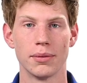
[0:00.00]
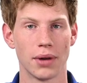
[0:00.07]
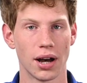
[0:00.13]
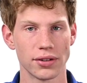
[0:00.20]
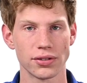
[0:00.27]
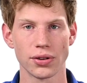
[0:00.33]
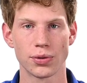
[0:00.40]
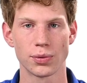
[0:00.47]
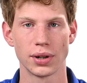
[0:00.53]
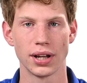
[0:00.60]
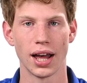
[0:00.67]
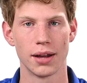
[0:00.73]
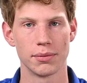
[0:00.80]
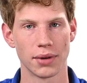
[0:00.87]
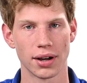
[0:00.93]
Mazda
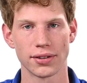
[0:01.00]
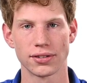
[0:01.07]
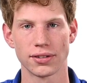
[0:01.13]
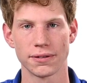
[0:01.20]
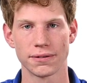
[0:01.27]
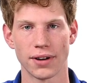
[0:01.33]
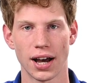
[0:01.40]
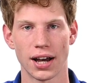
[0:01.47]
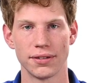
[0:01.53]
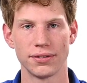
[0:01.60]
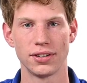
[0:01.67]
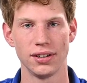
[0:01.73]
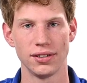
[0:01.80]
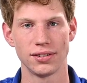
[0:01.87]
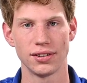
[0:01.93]
3 and Mazda
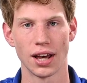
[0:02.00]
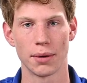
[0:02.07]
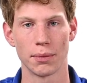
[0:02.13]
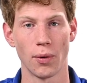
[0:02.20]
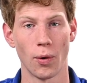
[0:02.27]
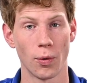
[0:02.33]
5 TCM,